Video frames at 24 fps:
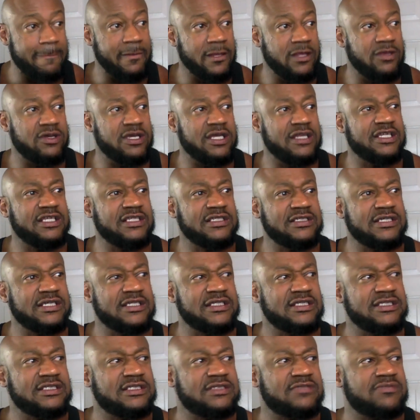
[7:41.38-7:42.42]
You get these.
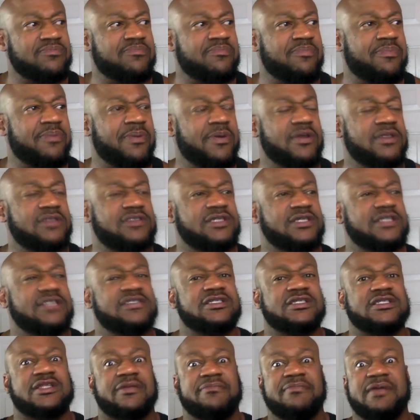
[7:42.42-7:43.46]
So he's
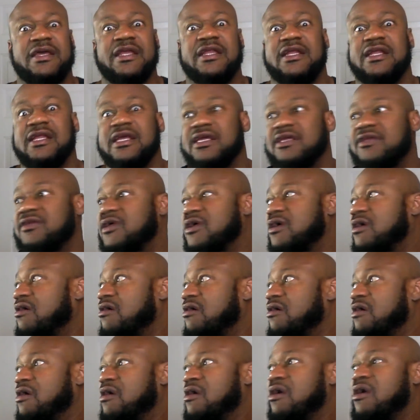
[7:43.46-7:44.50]
looking at the minis.
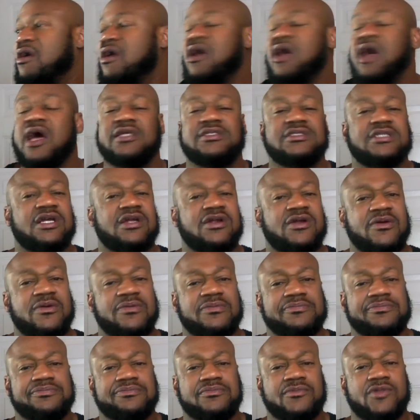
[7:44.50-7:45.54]
I said,
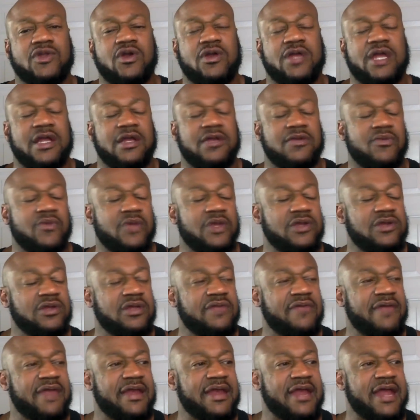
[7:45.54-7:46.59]
okay, where you
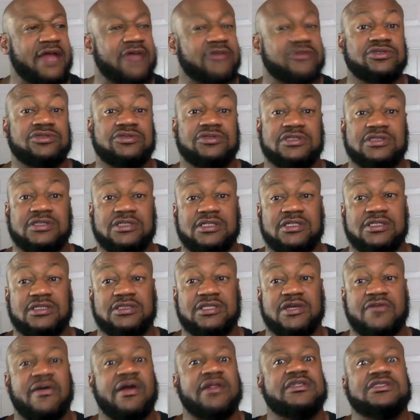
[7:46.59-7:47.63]
live at now? Do you use any of this
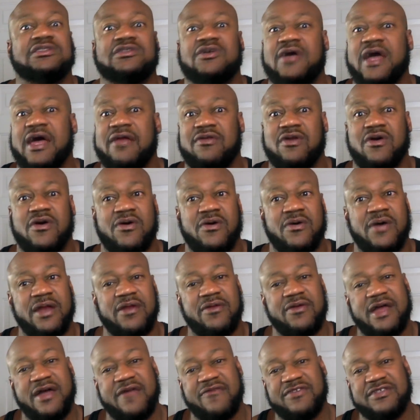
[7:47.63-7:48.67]
stuff? I
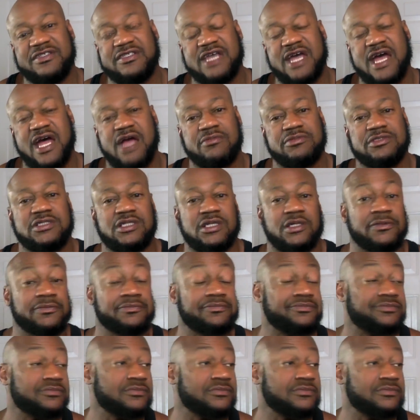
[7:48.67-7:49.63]
don't have the time. So